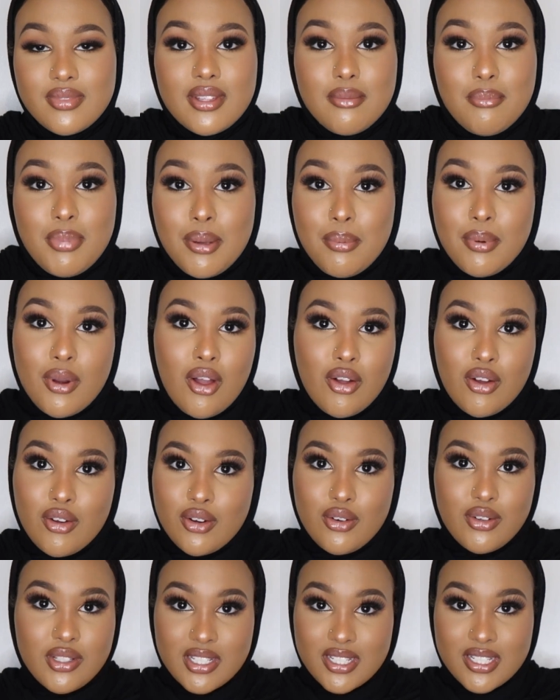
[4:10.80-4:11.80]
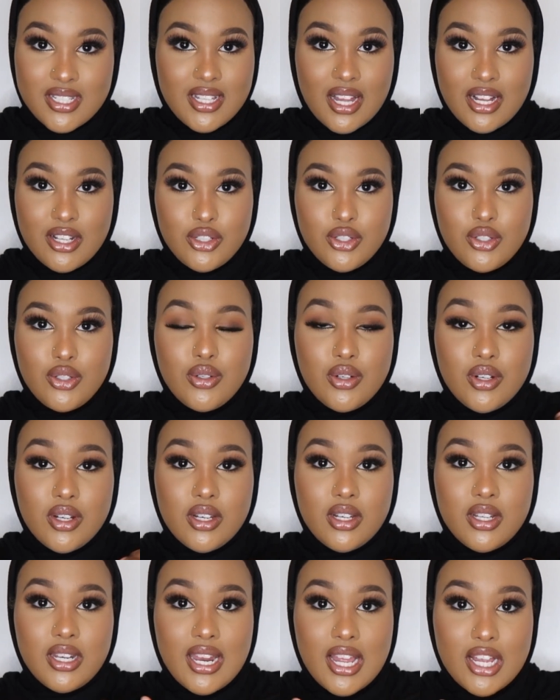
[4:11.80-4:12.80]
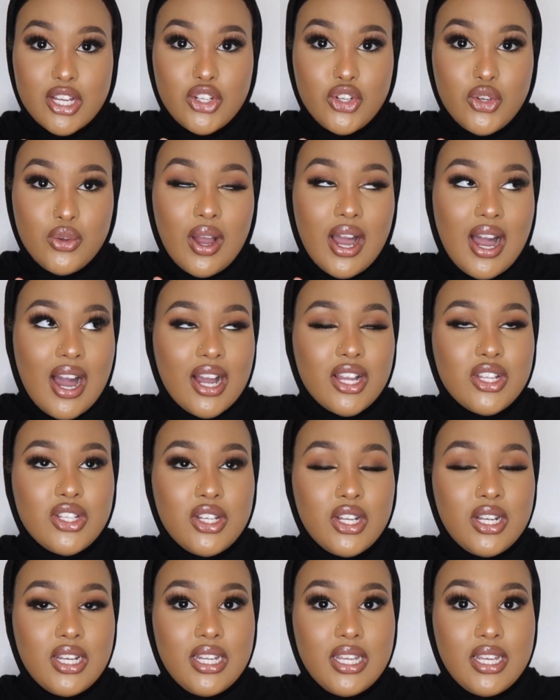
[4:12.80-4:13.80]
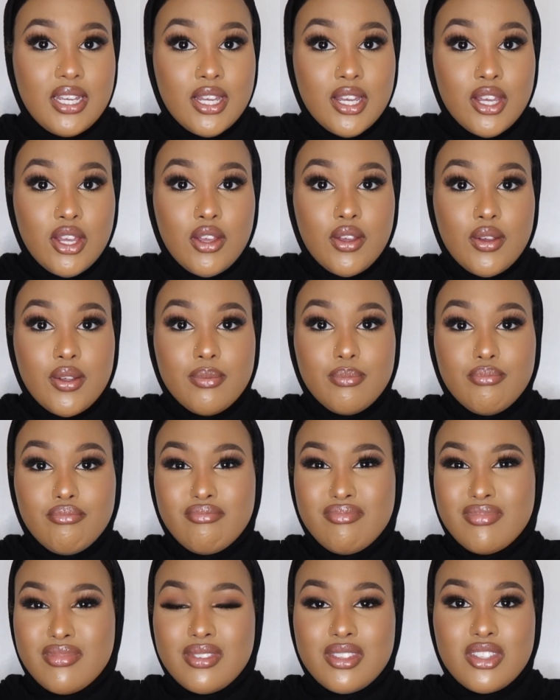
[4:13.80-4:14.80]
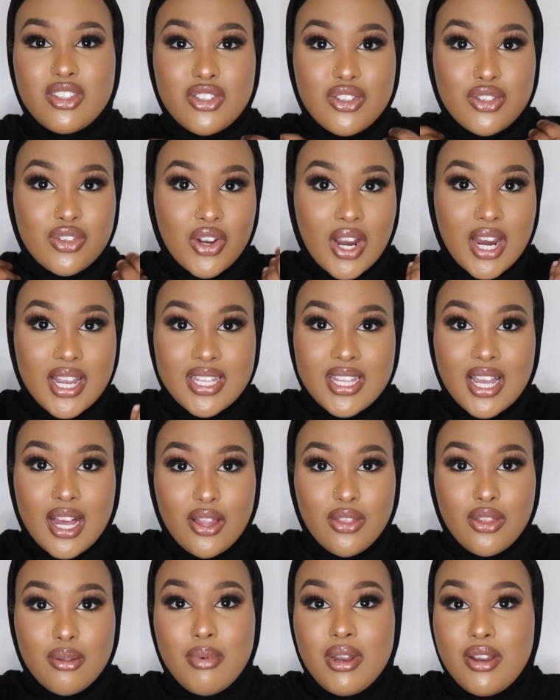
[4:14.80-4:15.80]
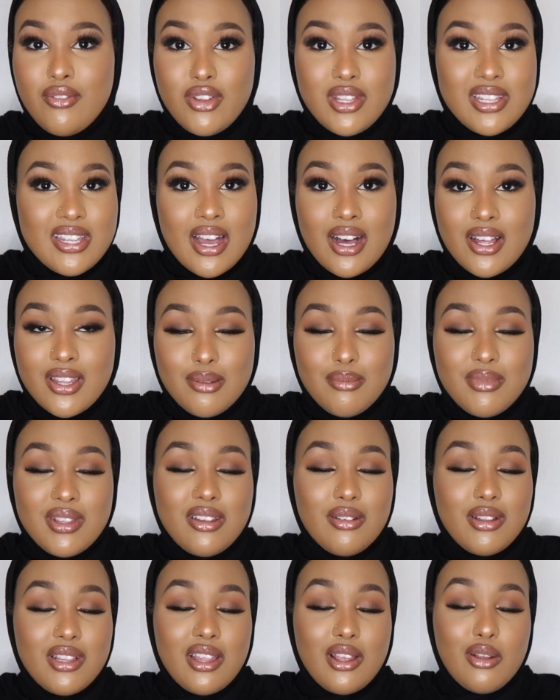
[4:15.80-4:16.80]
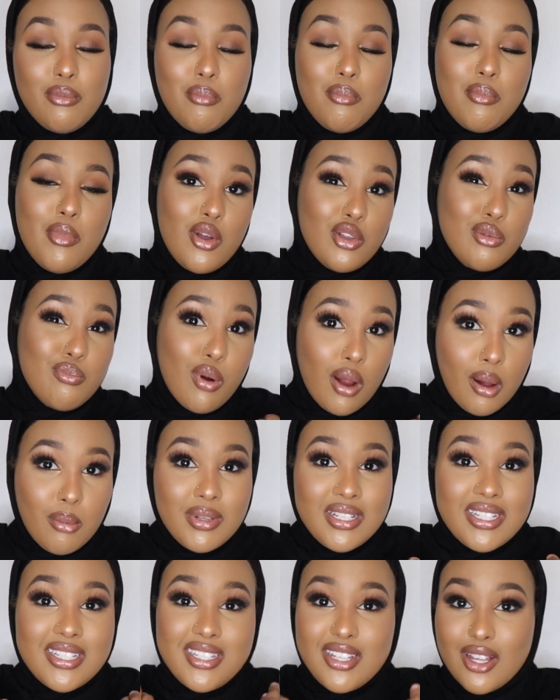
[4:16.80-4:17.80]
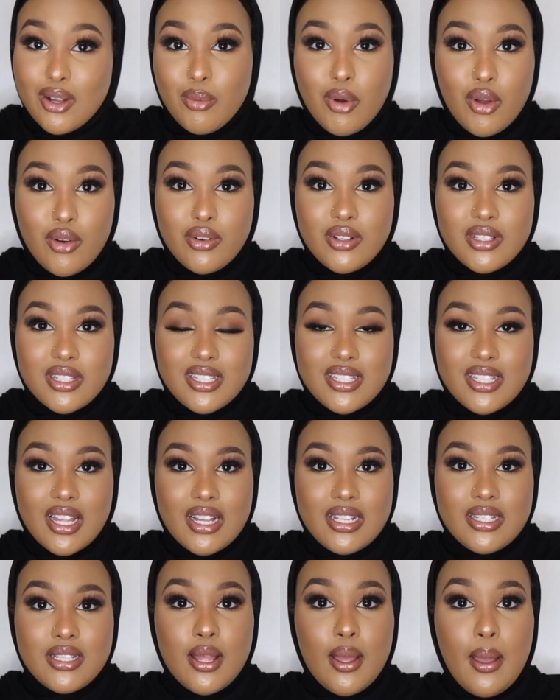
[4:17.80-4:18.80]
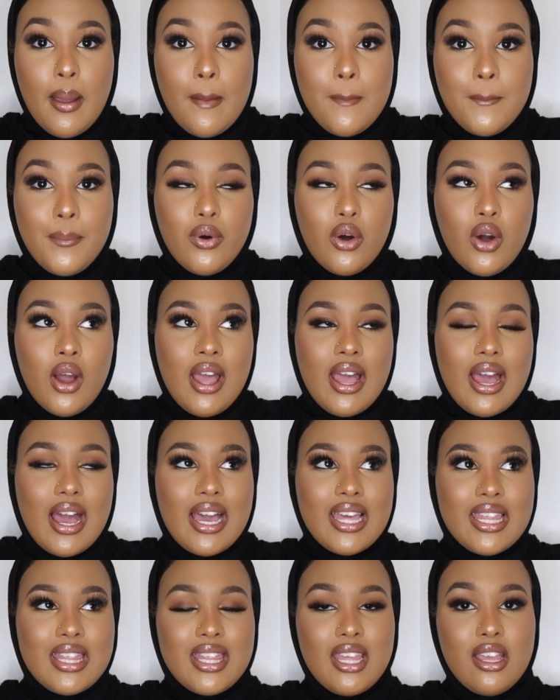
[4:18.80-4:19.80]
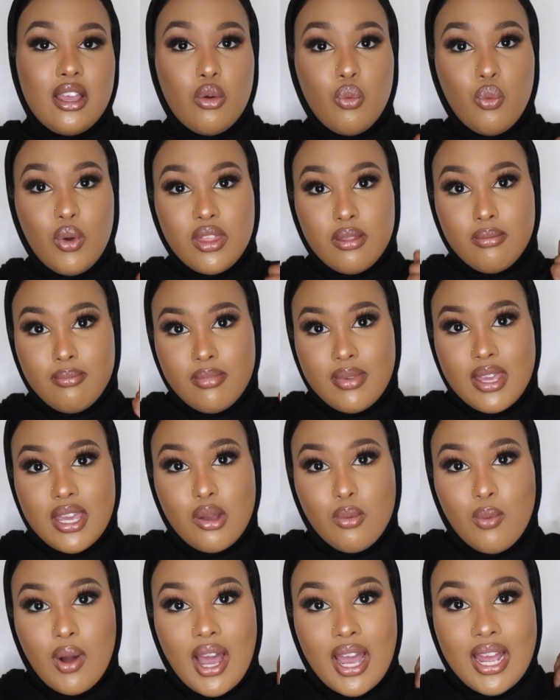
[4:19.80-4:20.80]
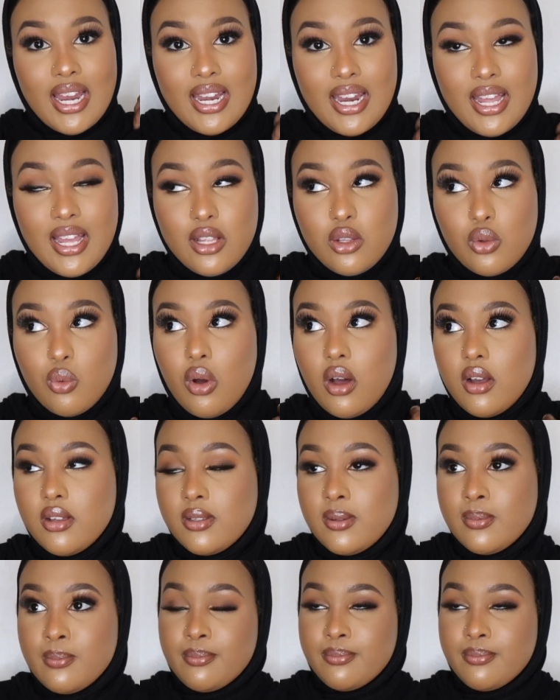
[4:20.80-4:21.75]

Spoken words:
people aren't gonna understand you unless you actually try to tell them. And if you tell them, that they most probably still won't understand. But I think with me, what I learned was